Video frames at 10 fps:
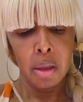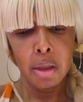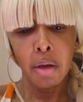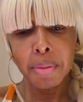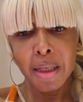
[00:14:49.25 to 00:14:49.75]

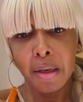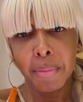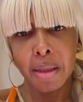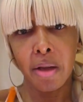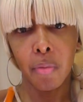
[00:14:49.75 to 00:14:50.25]
So I'm saying to
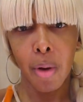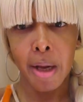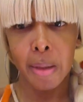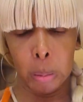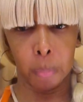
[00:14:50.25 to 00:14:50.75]
myself,
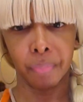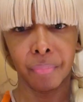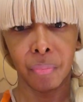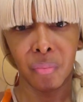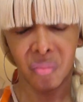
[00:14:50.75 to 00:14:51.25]
wow,
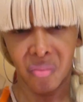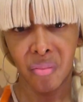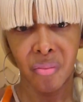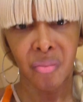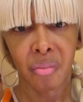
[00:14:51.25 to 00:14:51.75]

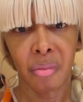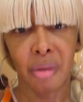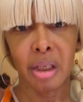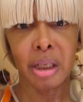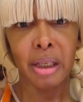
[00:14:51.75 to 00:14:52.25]

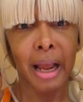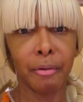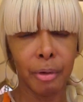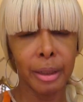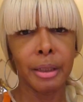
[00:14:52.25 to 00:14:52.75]
this is like
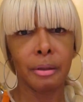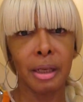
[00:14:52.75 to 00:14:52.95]
really,